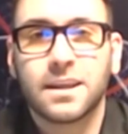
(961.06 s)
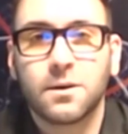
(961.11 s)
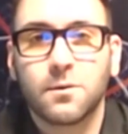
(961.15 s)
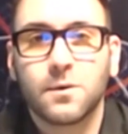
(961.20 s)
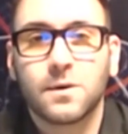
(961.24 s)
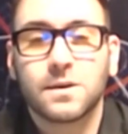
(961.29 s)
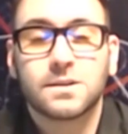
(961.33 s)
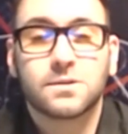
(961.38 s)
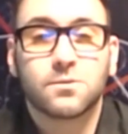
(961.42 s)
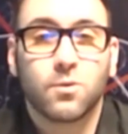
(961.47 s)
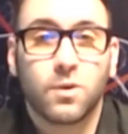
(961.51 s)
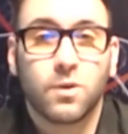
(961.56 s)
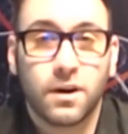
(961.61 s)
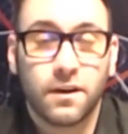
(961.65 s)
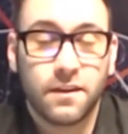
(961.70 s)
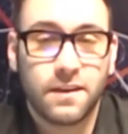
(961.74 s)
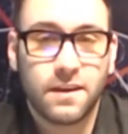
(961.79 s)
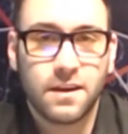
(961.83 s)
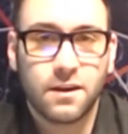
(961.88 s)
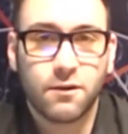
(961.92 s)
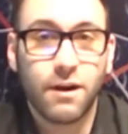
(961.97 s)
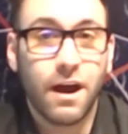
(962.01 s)
he was one of
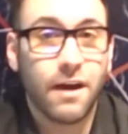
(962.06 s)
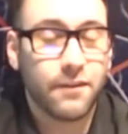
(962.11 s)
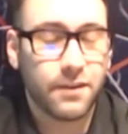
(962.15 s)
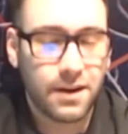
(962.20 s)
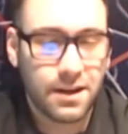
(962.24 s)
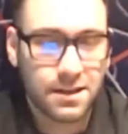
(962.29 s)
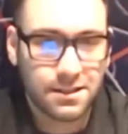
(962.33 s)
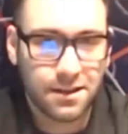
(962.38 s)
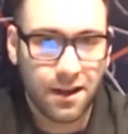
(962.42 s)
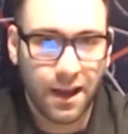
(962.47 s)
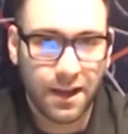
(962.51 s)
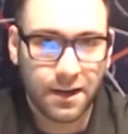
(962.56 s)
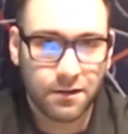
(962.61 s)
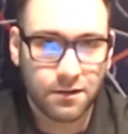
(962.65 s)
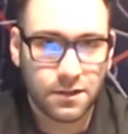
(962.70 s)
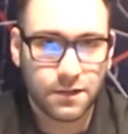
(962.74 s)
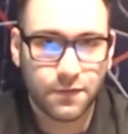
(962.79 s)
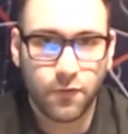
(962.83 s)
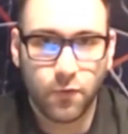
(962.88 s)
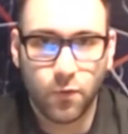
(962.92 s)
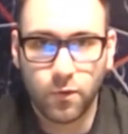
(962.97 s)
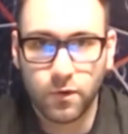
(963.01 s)
the graphic
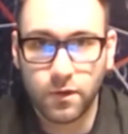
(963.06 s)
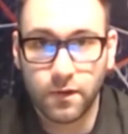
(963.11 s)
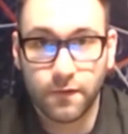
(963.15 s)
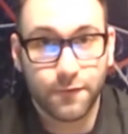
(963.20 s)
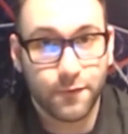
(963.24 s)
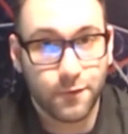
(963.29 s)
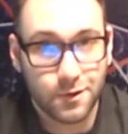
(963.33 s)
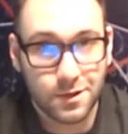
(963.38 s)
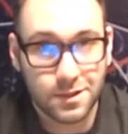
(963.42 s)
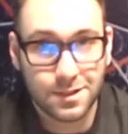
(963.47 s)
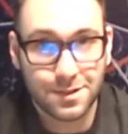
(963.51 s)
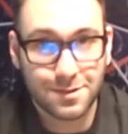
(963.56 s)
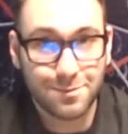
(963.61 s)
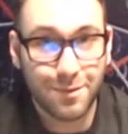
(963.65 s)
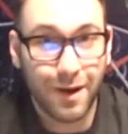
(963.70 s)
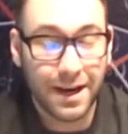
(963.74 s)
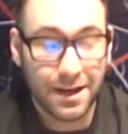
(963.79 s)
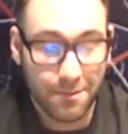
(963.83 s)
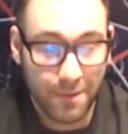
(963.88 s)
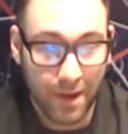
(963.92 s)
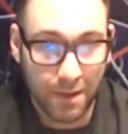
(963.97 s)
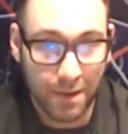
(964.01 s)
designers for the first
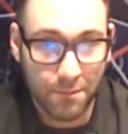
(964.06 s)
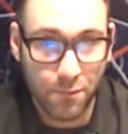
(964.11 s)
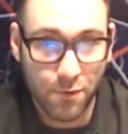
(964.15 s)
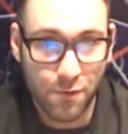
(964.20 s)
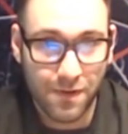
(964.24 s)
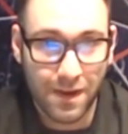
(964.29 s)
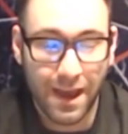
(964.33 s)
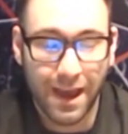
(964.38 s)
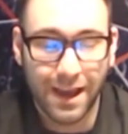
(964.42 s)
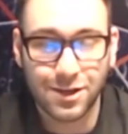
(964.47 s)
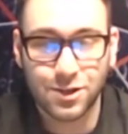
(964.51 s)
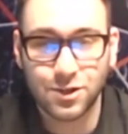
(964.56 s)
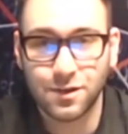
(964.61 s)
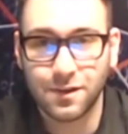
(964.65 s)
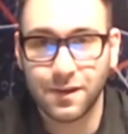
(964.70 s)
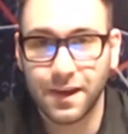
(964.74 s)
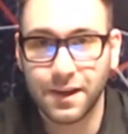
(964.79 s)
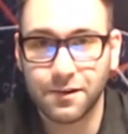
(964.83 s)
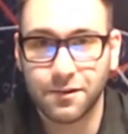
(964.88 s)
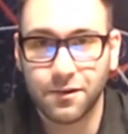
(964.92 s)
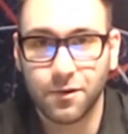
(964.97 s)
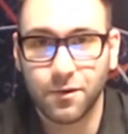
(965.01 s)
Spider-Man movie. Actually,
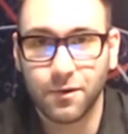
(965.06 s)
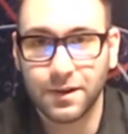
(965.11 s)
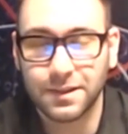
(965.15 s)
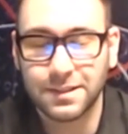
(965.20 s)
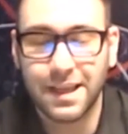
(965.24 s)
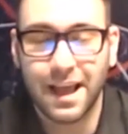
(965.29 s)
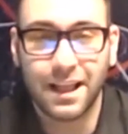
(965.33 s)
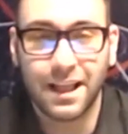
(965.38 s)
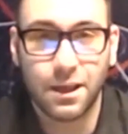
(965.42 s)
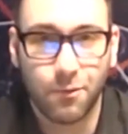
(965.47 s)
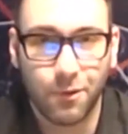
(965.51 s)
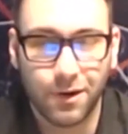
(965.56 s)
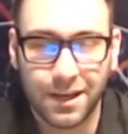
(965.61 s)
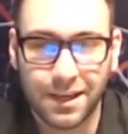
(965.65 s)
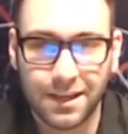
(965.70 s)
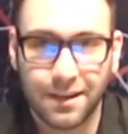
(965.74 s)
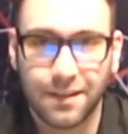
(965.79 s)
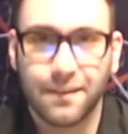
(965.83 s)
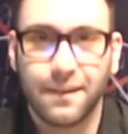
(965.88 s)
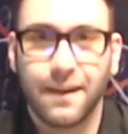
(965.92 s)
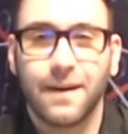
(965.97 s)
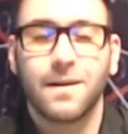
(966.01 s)
I don't know exactly what he
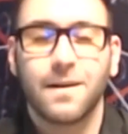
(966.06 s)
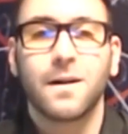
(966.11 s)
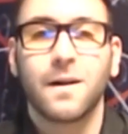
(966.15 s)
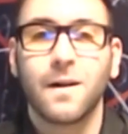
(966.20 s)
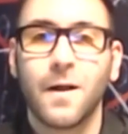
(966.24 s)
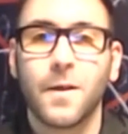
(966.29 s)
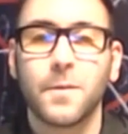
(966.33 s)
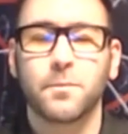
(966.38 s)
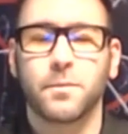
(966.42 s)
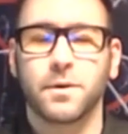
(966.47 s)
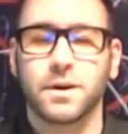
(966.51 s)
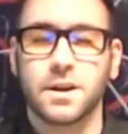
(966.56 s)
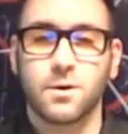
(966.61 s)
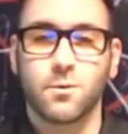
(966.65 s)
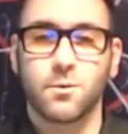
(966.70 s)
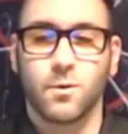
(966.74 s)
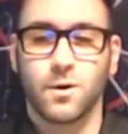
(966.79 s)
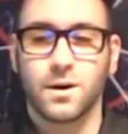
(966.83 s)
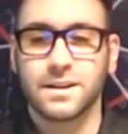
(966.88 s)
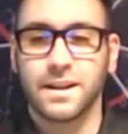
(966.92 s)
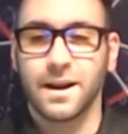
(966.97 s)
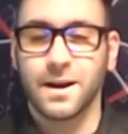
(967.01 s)
did there, but he
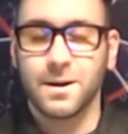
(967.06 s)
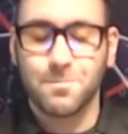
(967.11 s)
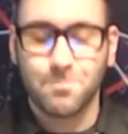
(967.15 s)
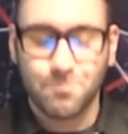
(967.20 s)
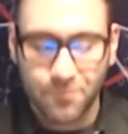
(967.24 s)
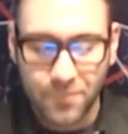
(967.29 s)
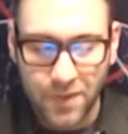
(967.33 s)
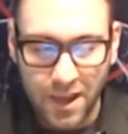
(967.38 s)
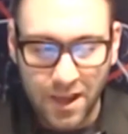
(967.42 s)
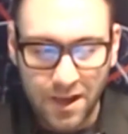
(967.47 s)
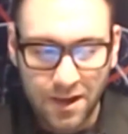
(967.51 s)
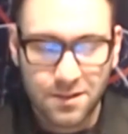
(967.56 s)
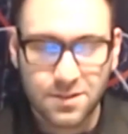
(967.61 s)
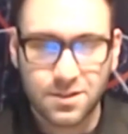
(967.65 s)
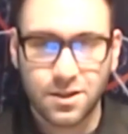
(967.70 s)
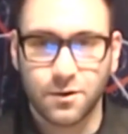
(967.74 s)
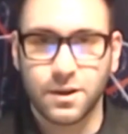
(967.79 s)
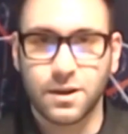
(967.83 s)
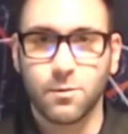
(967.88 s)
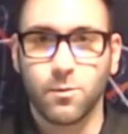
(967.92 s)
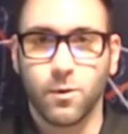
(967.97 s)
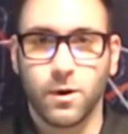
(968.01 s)
worked there.
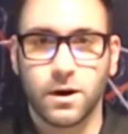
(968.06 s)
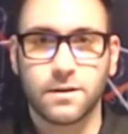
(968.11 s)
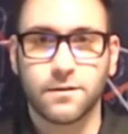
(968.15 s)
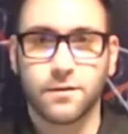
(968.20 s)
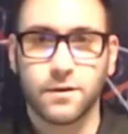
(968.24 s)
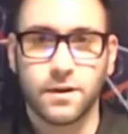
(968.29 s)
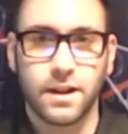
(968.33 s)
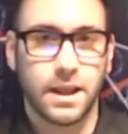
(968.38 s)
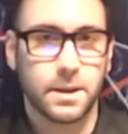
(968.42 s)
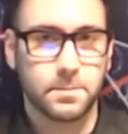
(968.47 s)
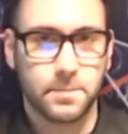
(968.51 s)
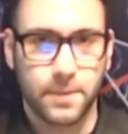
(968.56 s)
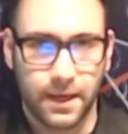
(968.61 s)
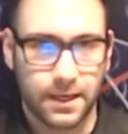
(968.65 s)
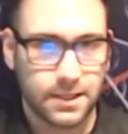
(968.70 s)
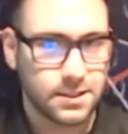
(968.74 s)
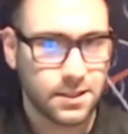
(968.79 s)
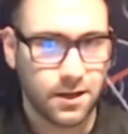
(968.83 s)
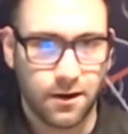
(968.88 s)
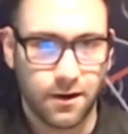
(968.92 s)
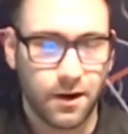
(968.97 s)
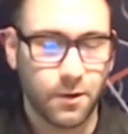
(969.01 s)
So he worked for like
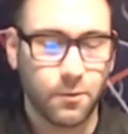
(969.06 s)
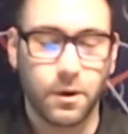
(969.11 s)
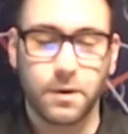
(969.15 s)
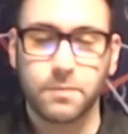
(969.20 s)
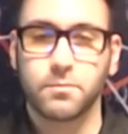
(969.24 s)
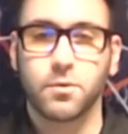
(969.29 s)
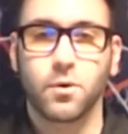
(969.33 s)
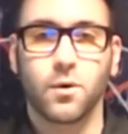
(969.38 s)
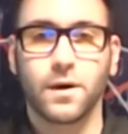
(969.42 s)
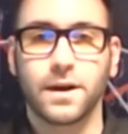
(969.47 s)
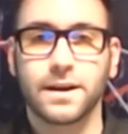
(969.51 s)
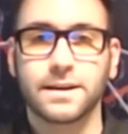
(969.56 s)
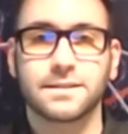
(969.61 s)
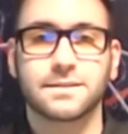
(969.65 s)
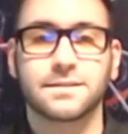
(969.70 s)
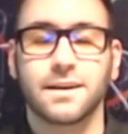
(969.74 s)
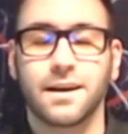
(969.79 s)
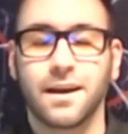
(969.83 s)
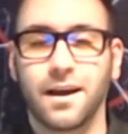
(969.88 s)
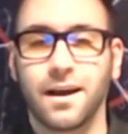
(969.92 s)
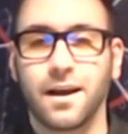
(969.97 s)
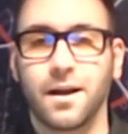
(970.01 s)
Pixar at one point,
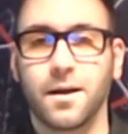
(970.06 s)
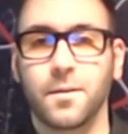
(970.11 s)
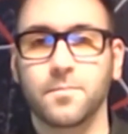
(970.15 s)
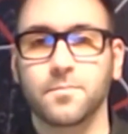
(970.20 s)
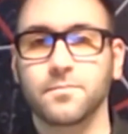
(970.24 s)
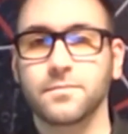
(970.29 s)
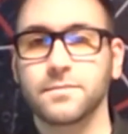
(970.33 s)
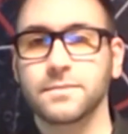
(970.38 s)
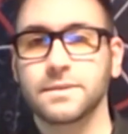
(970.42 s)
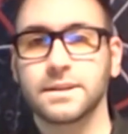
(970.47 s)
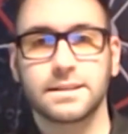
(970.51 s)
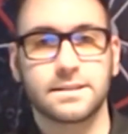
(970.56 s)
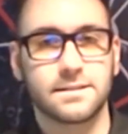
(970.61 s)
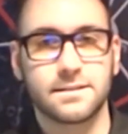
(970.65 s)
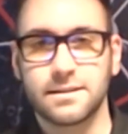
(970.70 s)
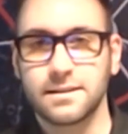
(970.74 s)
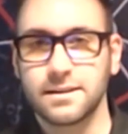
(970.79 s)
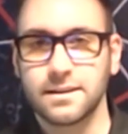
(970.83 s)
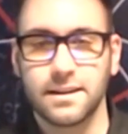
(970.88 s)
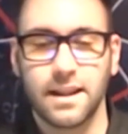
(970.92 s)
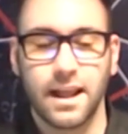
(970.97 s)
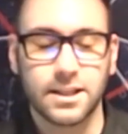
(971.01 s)

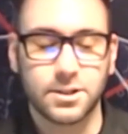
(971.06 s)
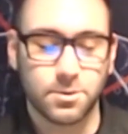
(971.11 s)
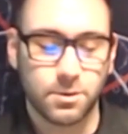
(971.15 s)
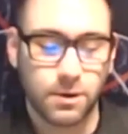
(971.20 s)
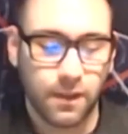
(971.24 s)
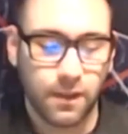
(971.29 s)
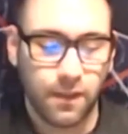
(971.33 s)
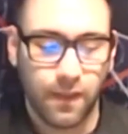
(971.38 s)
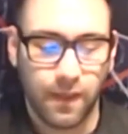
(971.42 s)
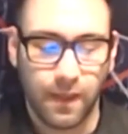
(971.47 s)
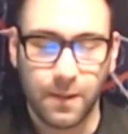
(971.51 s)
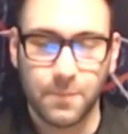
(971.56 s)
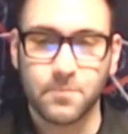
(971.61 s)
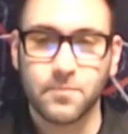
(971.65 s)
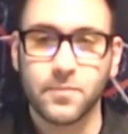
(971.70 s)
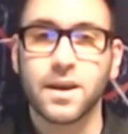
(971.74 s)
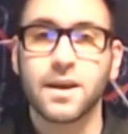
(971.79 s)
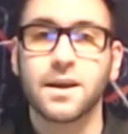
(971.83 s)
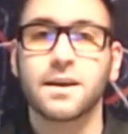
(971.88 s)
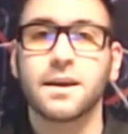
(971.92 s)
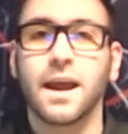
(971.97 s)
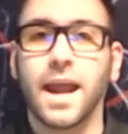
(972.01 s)
Disney, that sort of thing.
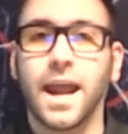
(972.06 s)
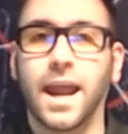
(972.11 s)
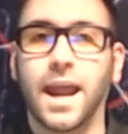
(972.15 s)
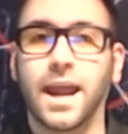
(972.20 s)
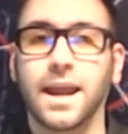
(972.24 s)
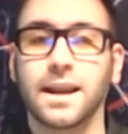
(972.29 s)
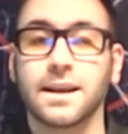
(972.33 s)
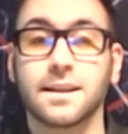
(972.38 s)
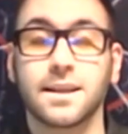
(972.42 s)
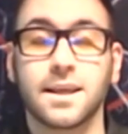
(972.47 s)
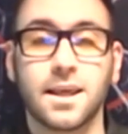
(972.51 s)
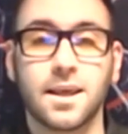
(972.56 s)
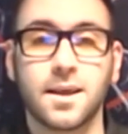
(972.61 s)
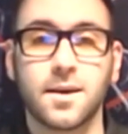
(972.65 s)
And